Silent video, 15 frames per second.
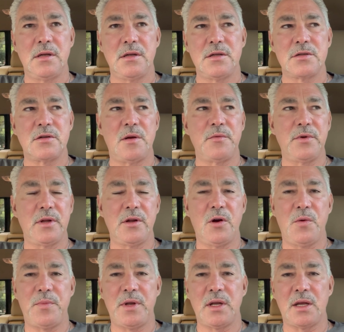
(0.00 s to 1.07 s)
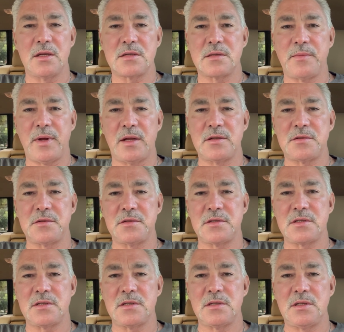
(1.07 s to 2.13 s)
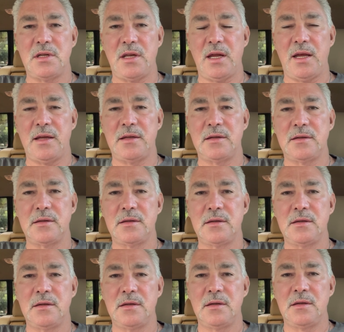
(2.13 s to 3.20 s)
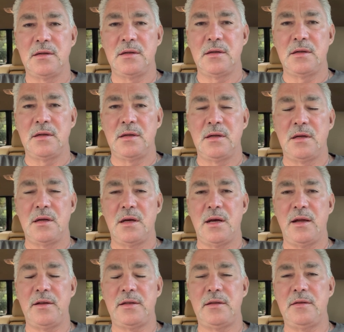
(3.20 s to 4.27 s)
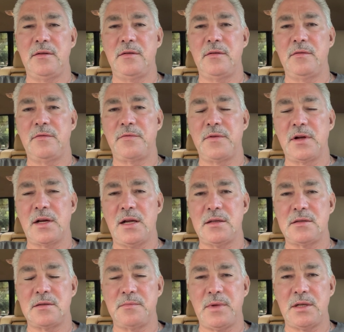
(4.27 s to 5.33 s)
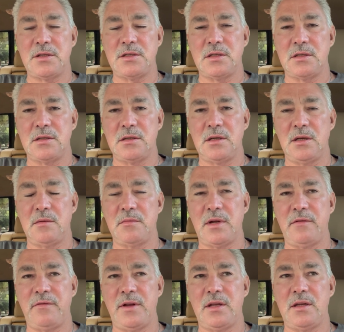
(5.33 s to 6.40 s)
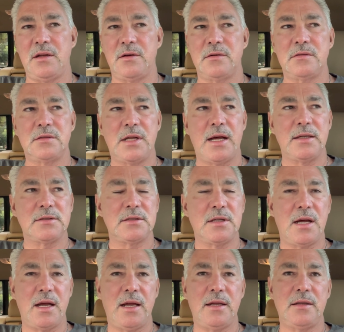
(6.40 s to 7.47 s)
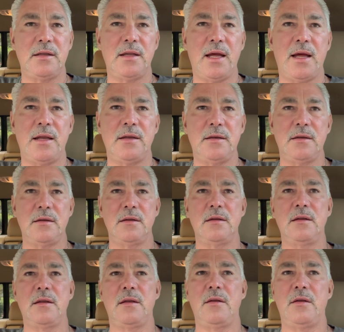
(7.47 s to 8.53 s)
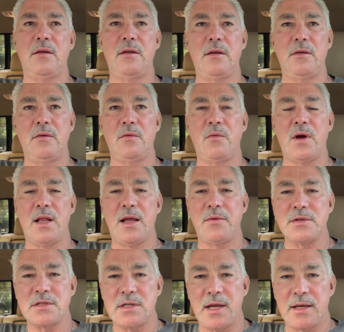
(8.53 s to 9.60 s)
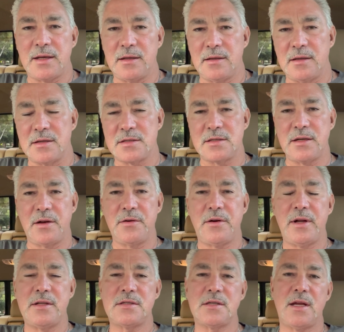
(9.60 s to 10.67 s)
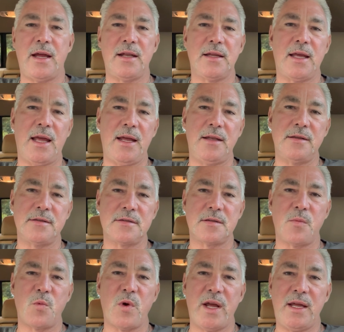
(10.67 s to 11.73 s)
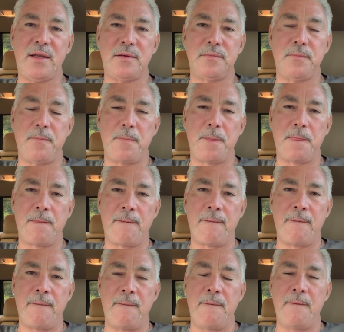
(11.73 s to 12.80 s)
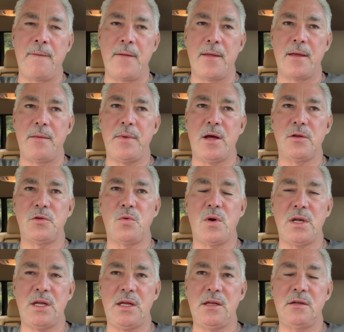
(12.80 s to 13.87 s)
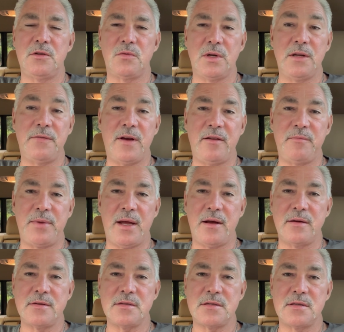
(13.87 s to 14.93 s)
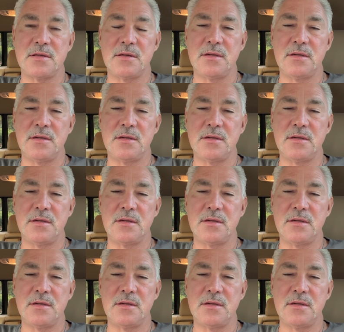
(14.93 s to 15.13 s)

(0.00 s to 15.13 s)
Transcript: so I'm really hoping to get some answers today. I forgot to mention in my video last night that while I was taking the steroids, I had gained some weight. about 20-25 pounds.